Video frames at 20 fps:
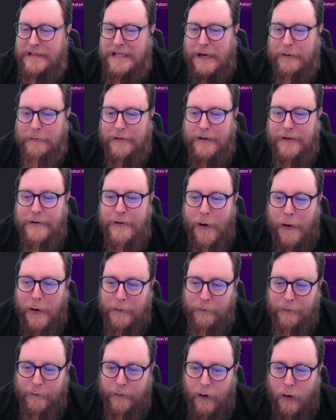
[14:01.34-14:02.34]
We're down to
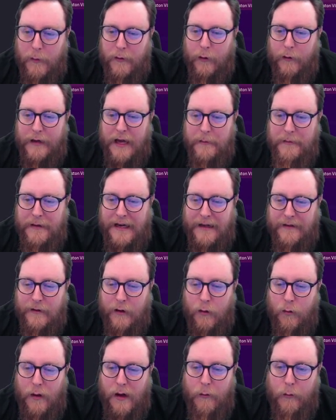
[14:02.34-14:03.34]
9th. Oh, we've got a game in hand,
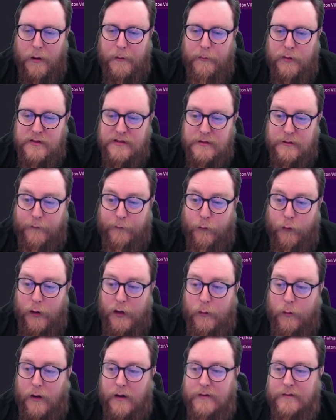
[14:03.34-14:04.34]
though. That win puts us to
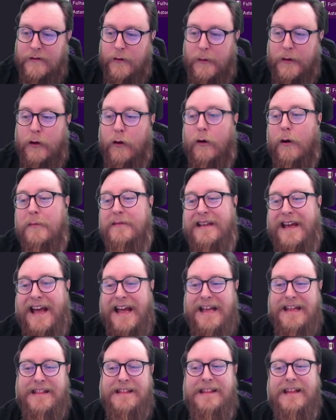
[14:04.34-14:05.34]
41. So we could go up to
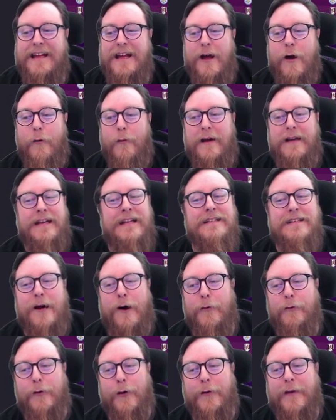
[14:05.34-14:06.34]
8th. We need to
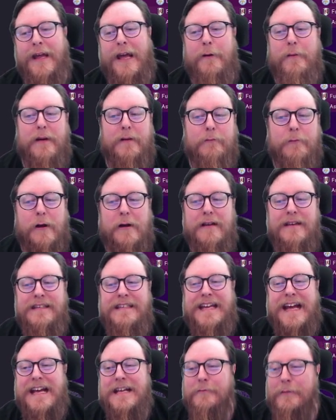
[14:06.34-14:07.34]
hold on here.
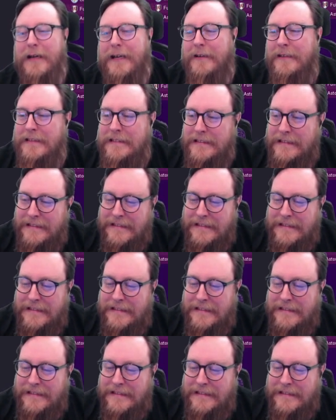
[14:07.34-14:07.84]
Although,